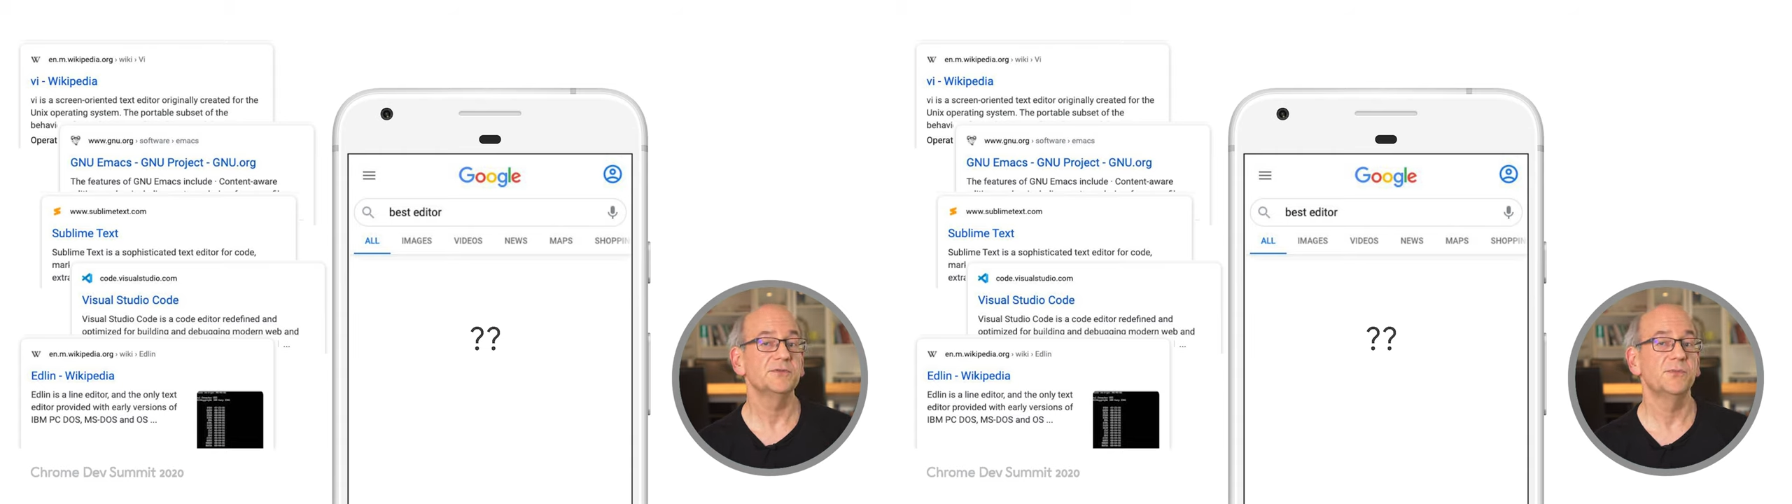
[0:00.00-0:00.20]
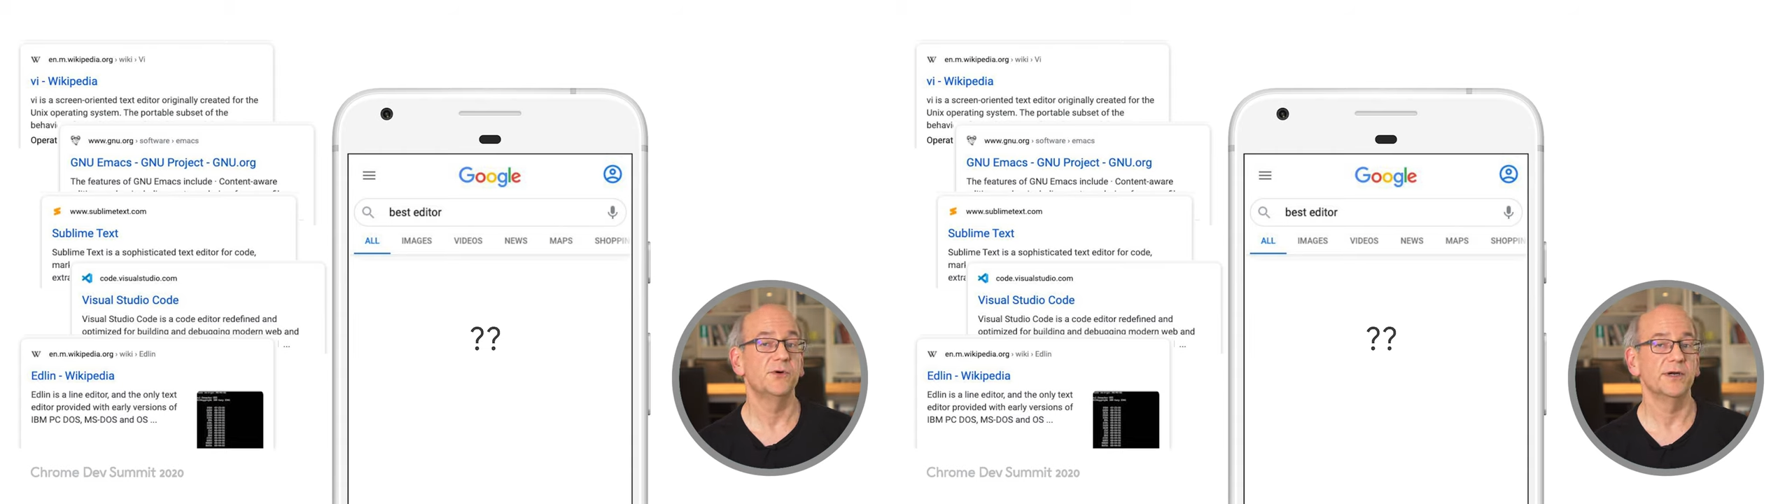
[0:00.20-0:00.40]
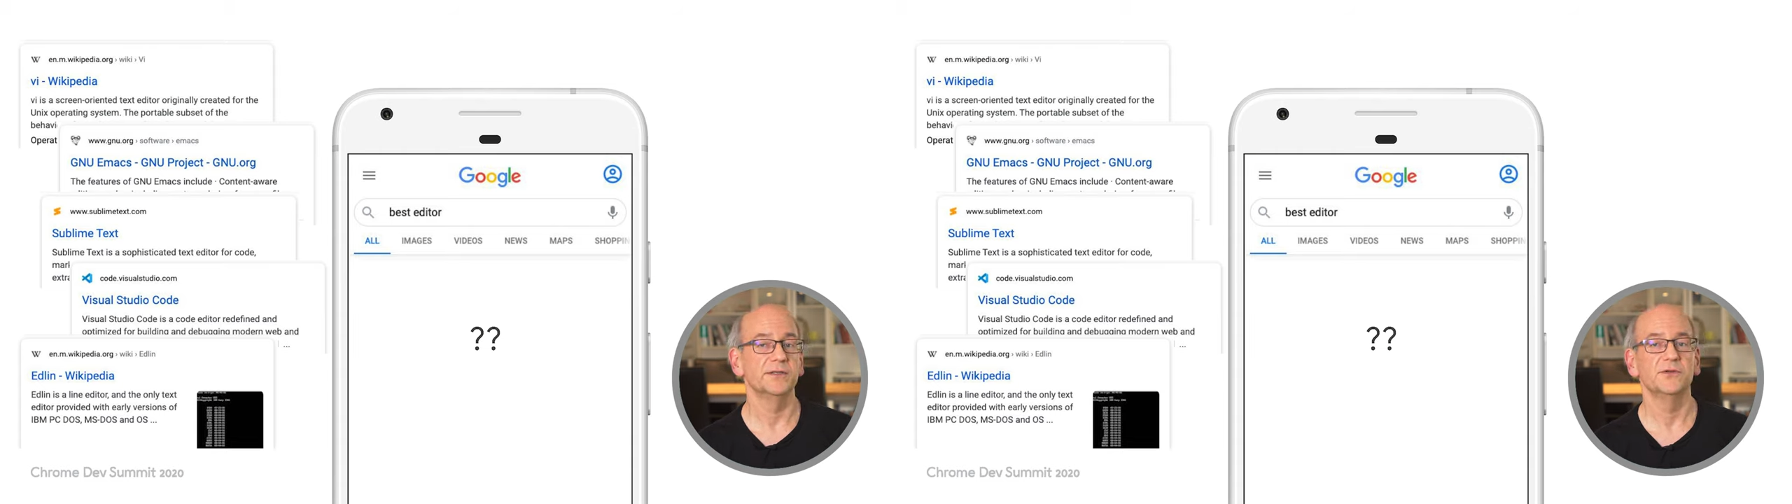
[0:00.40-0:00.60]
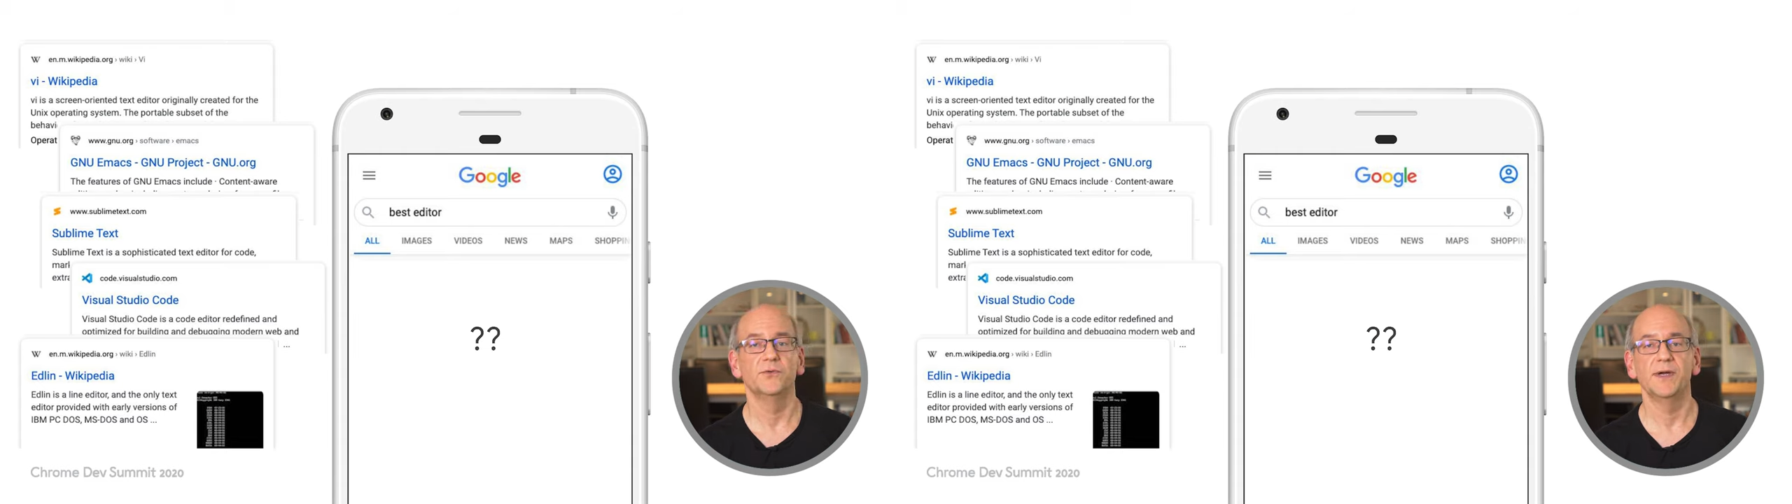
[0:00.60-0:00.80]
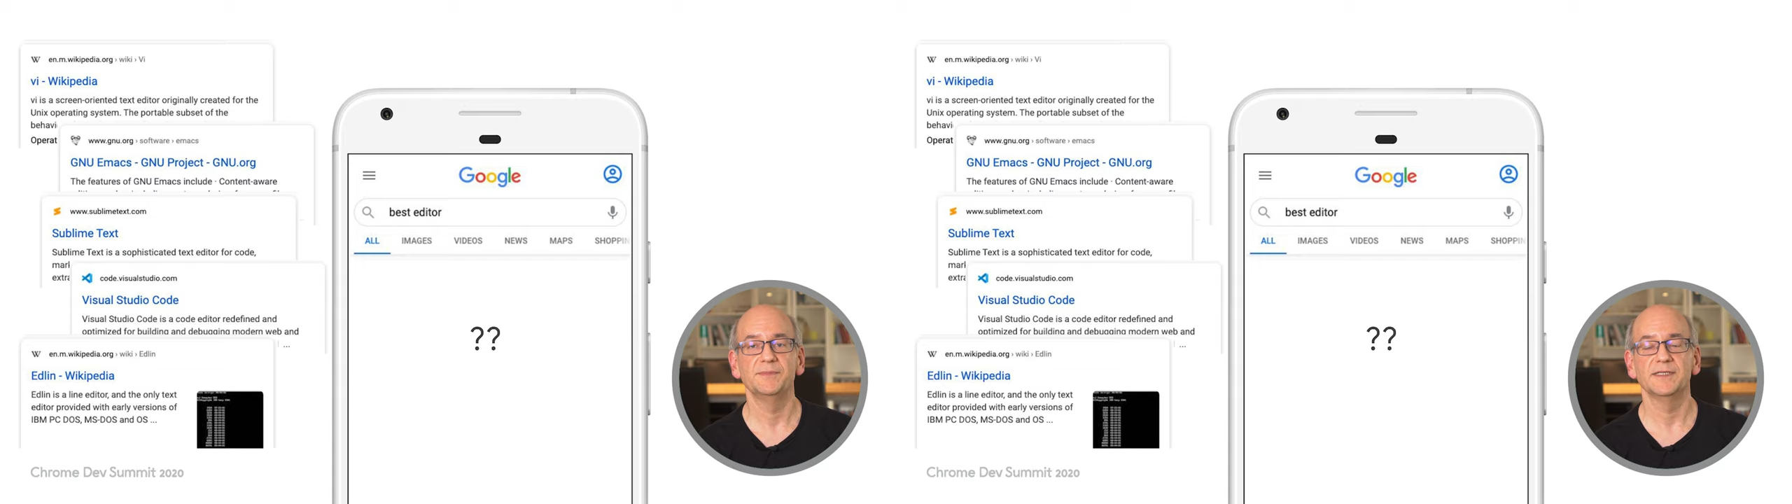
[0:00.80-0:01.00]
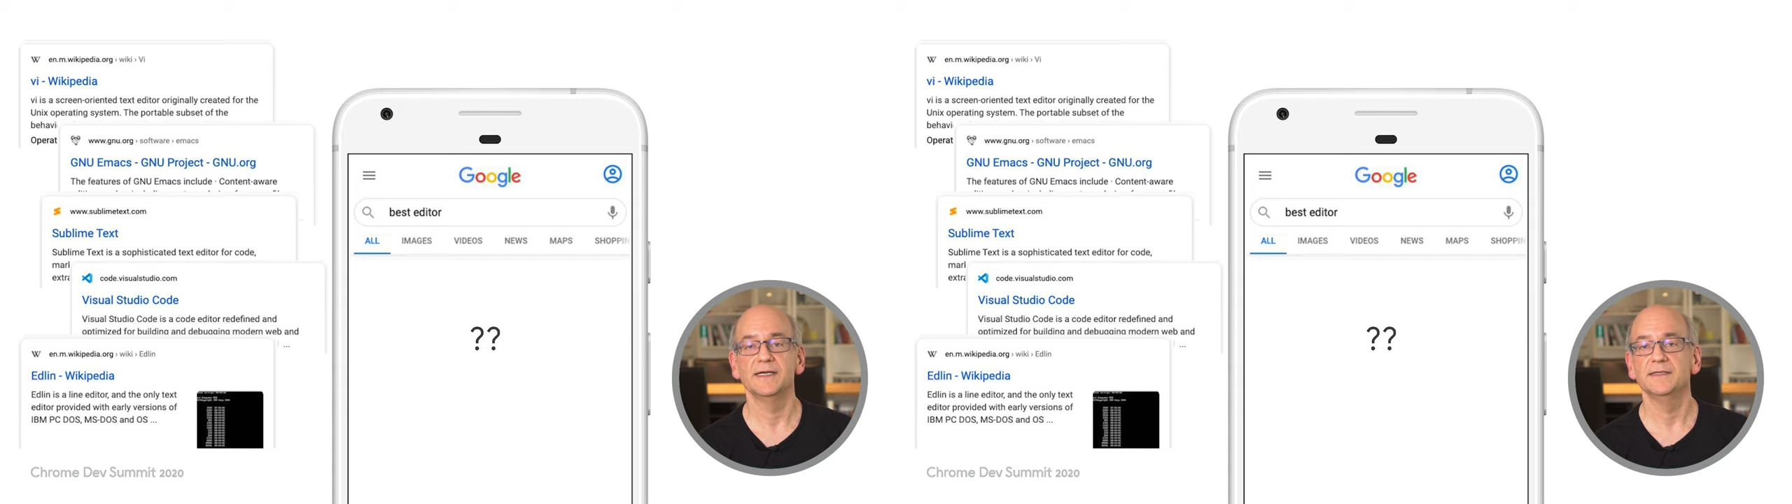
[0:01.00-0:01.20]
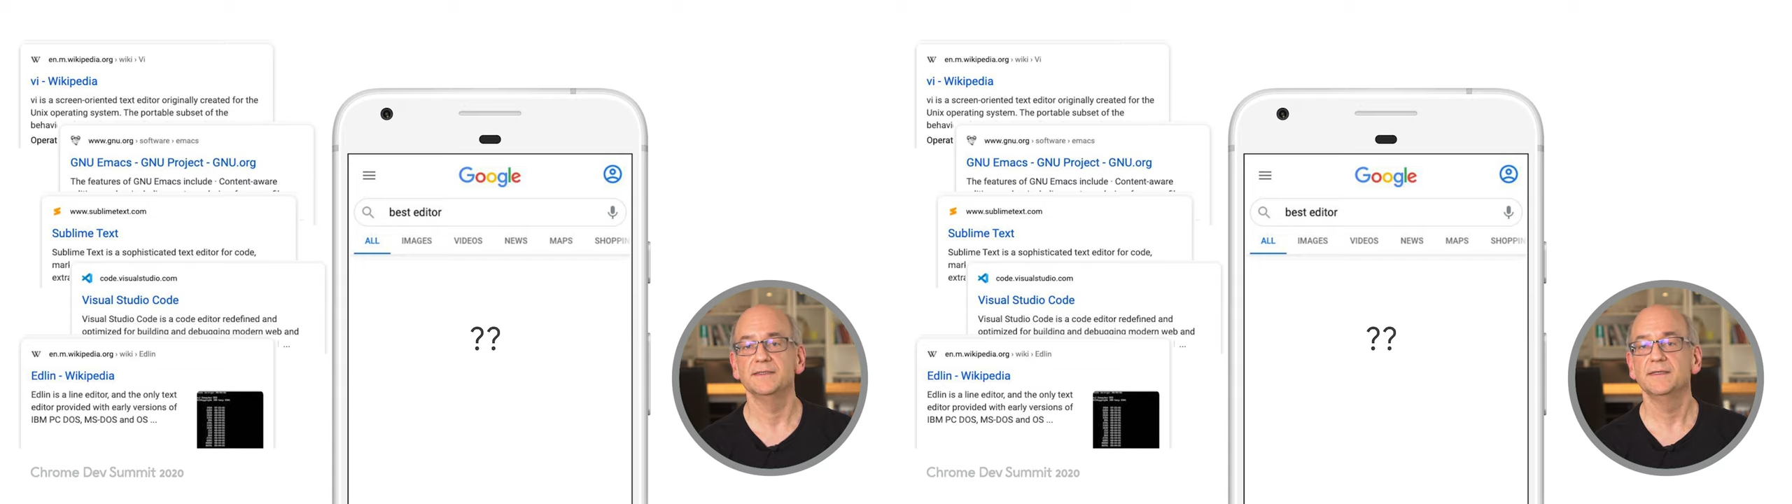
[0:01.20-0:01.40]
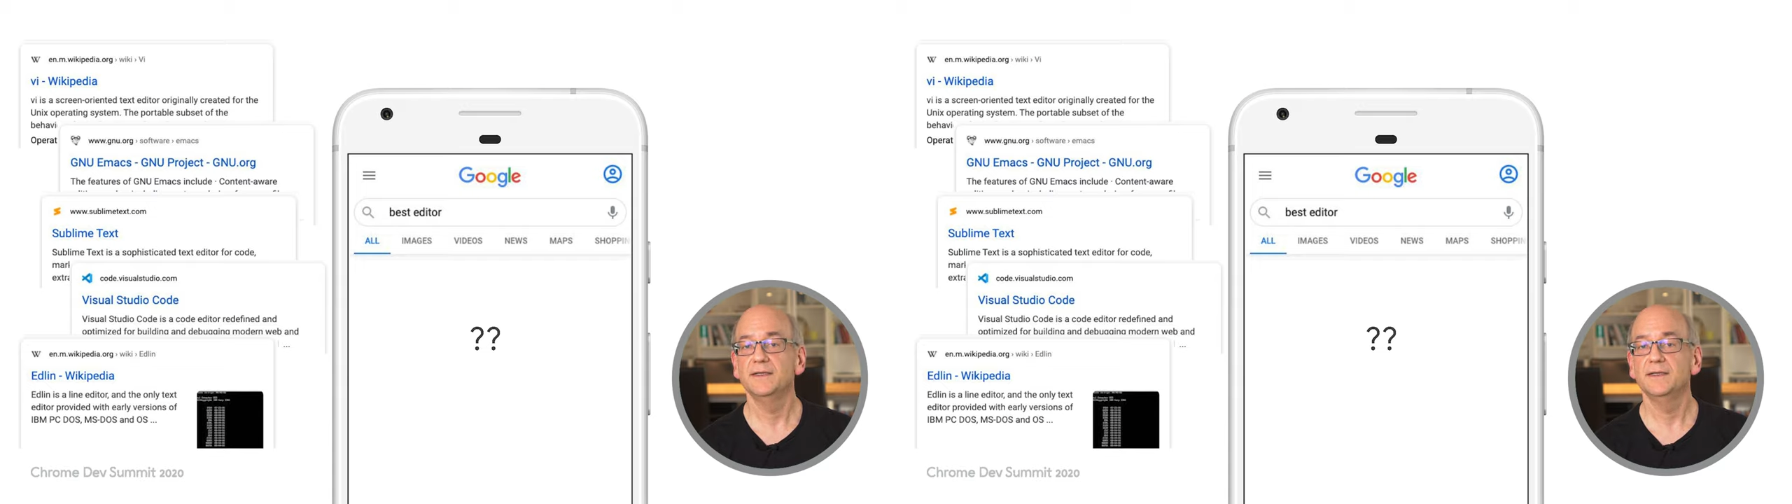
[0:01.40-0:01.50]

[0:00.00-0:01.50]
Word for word: more to a website